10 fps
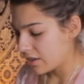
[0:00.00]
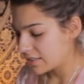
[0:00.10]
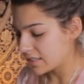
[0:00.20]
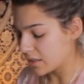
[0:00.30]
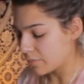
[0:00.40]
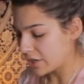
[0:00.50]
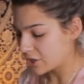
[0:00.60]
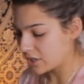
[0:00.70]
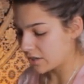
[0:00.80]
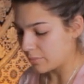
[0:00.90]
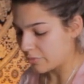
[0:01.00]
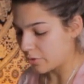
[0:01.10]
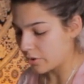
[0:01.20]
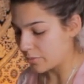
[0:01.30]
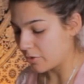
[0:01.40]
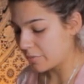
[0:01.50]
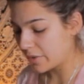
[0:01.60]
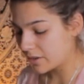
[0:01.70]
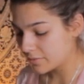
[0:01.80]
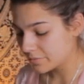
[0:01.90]
celebration and forward
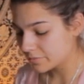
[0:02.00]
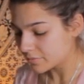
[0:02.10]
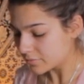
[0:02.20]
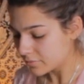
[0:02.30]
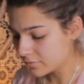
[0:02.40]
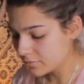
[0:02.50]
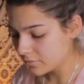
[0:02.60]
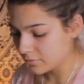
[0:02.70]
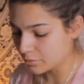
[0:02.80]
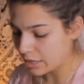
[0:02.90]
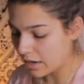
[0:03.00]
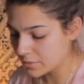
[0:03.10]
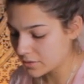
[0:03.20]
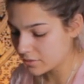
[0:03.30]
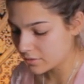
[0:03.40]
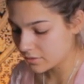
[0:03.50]
movement perhaps.